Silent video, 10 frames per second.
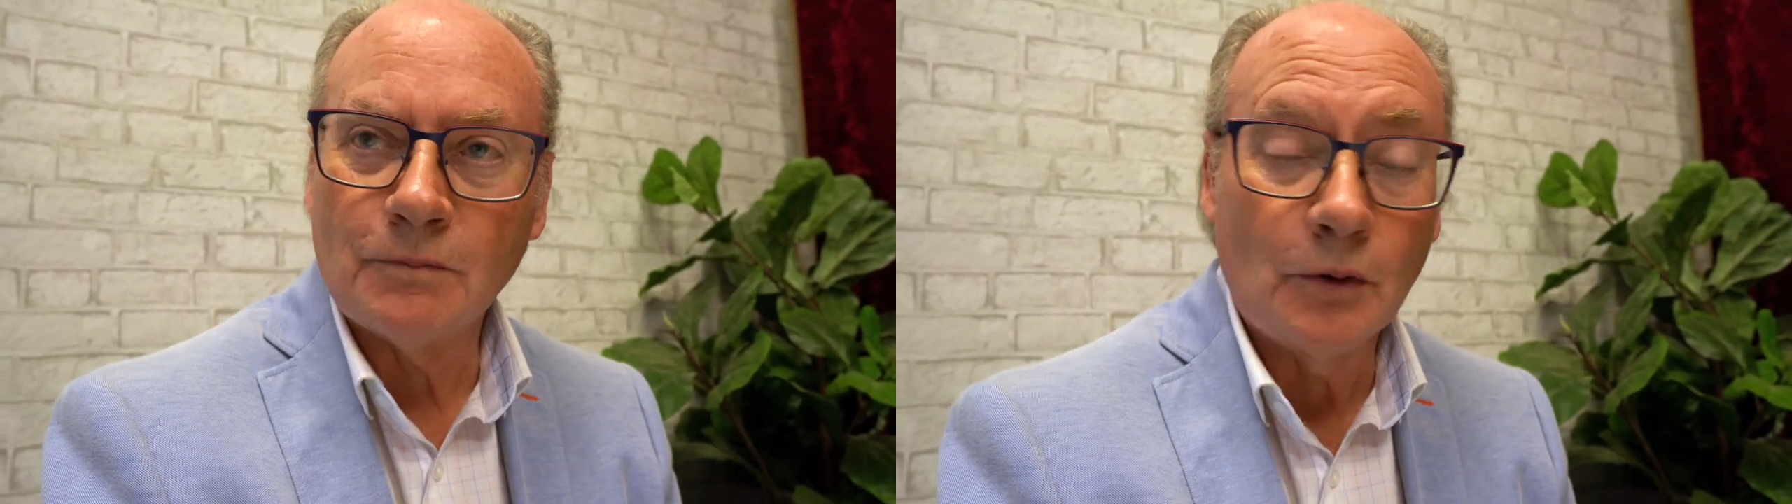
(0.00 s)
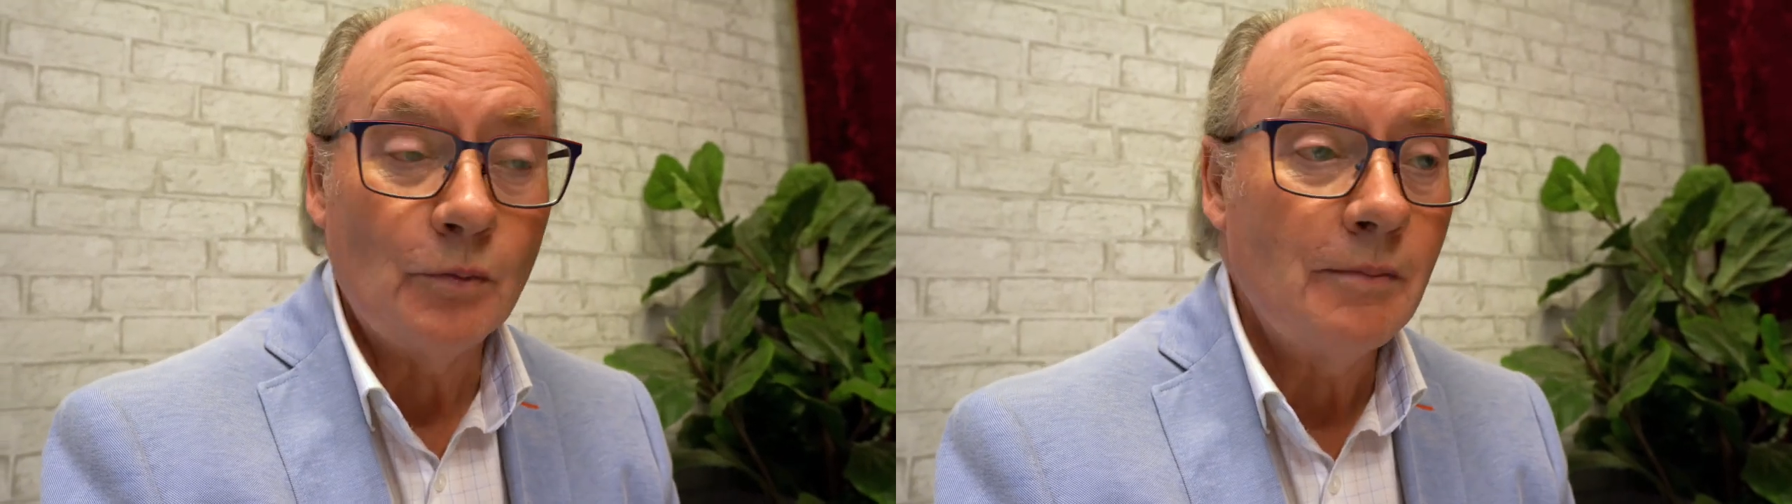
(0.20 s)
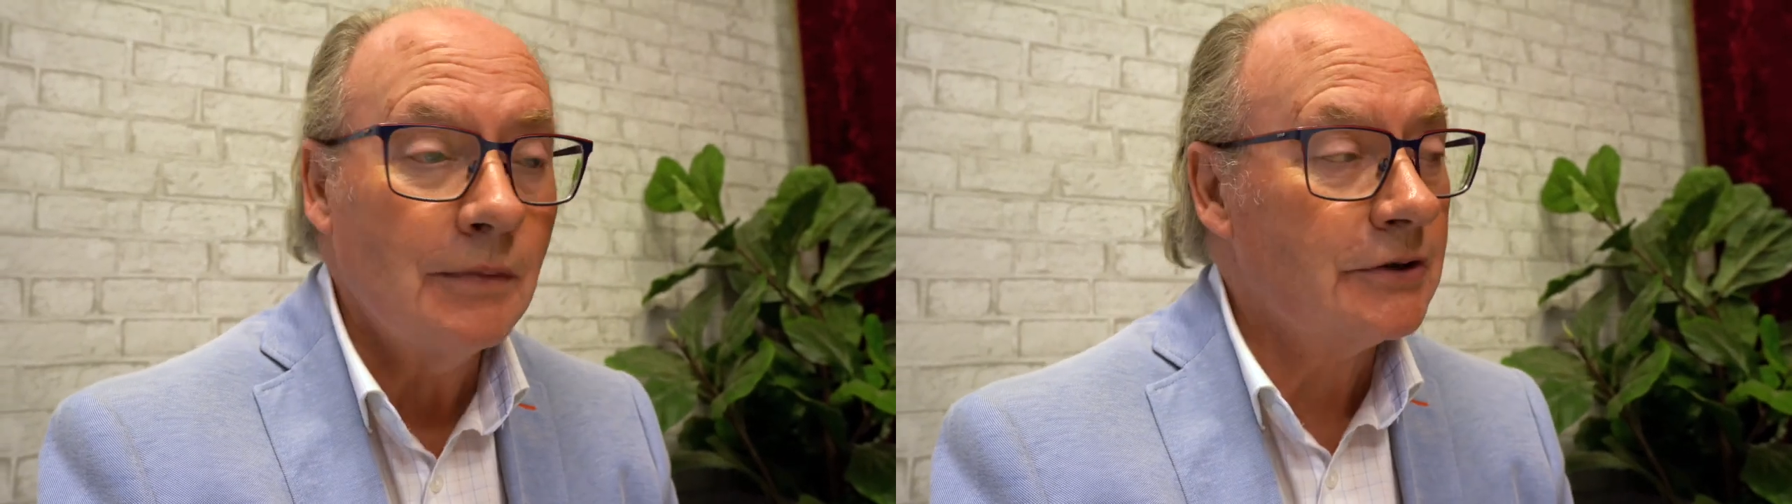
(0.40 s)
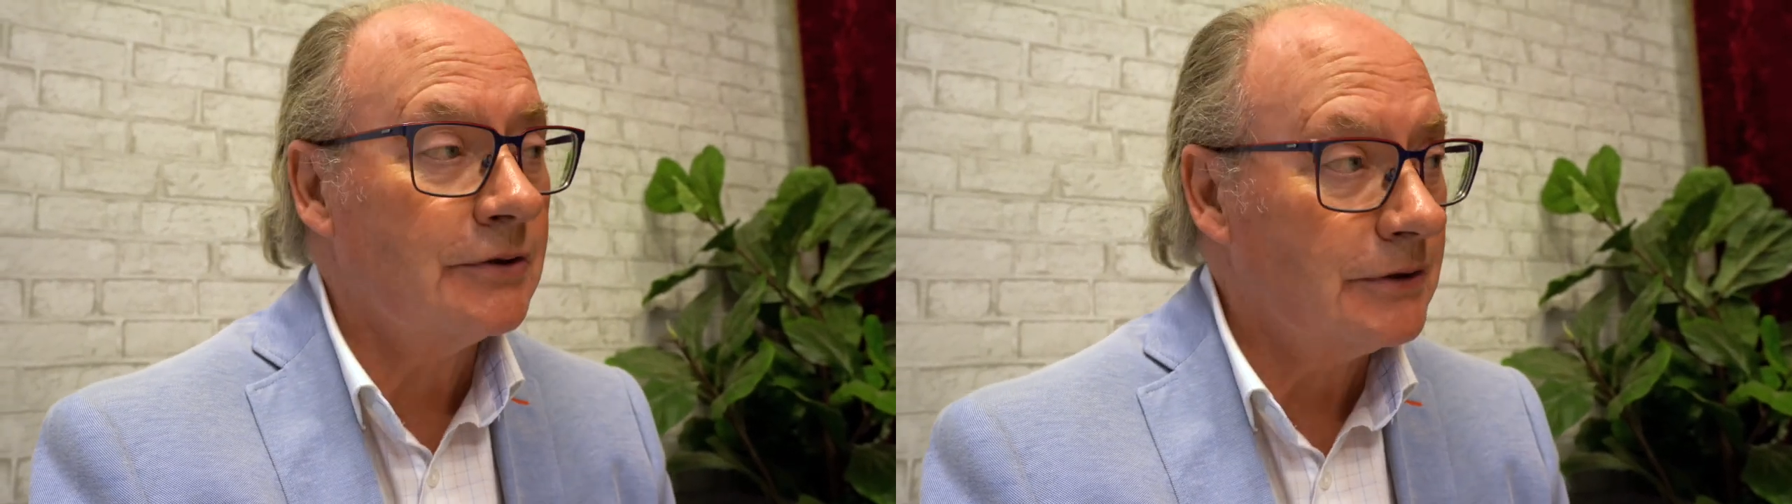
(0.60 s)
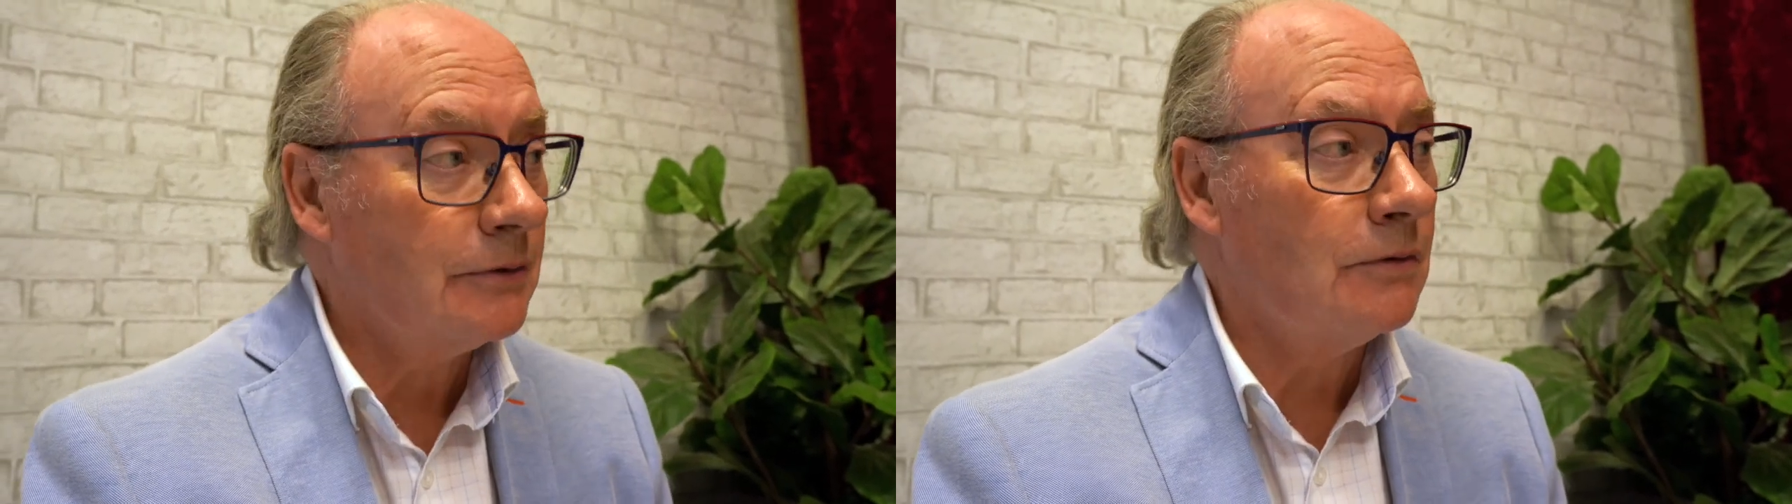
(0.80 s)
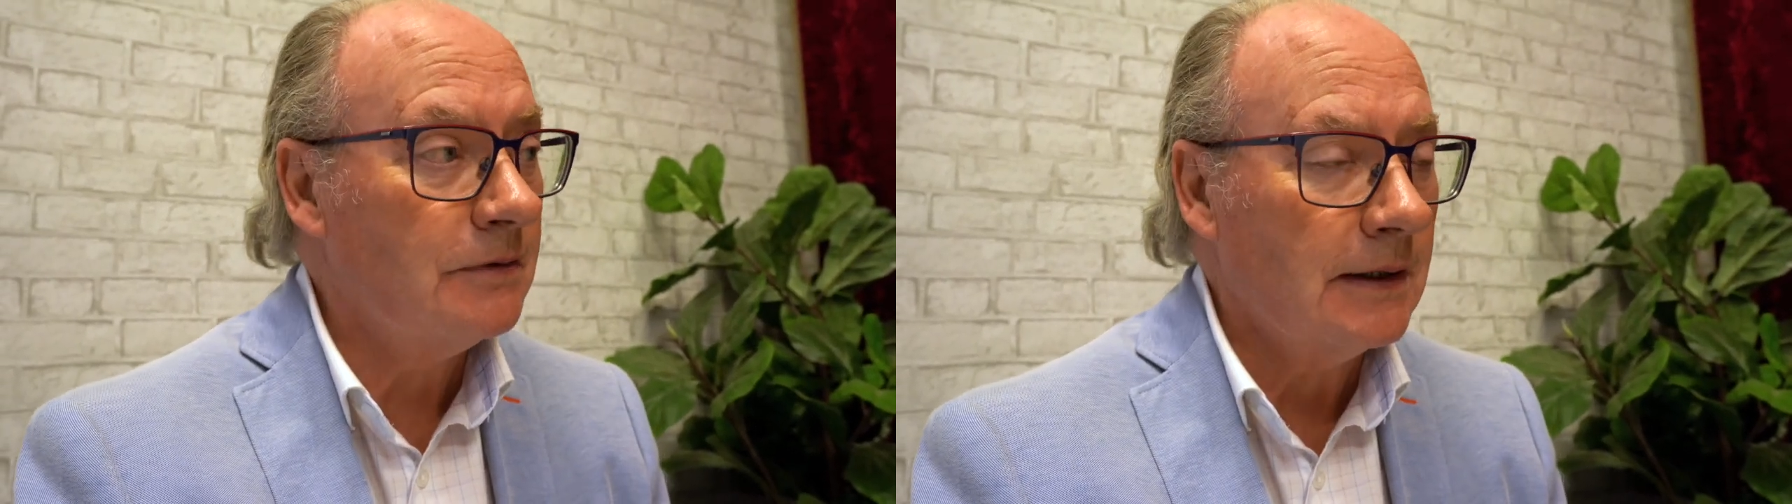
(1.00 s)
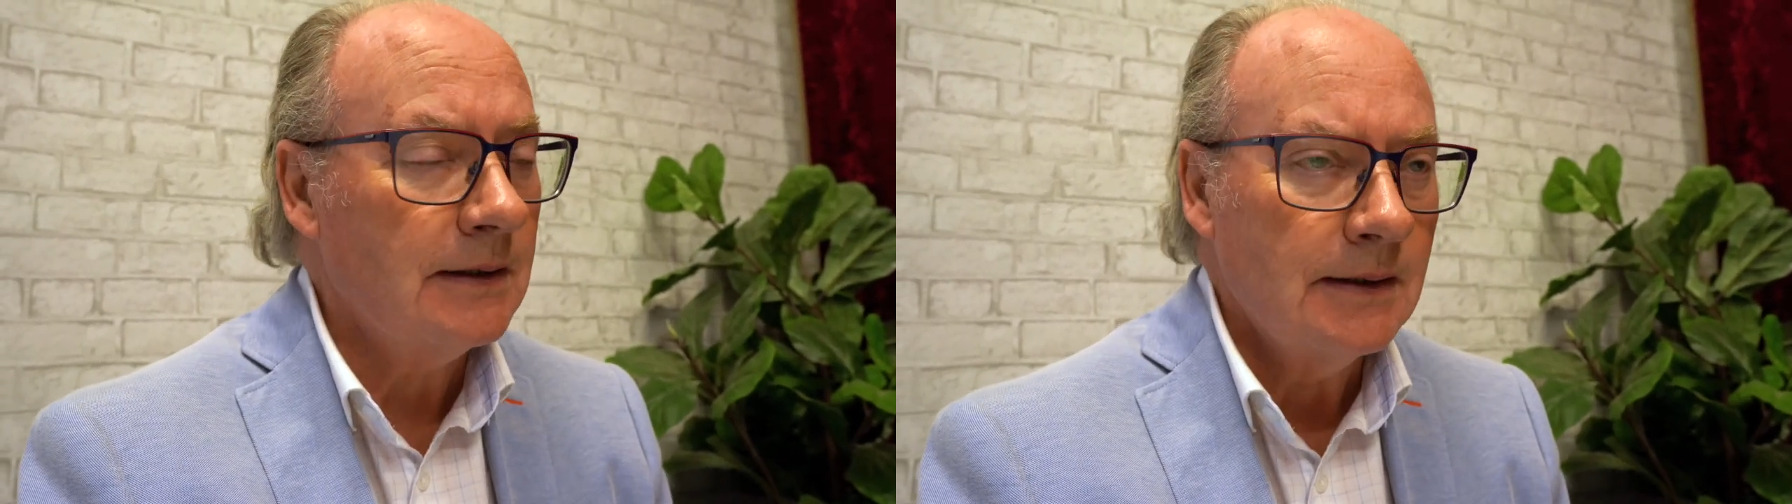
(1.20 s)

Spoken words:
but we must resolve it.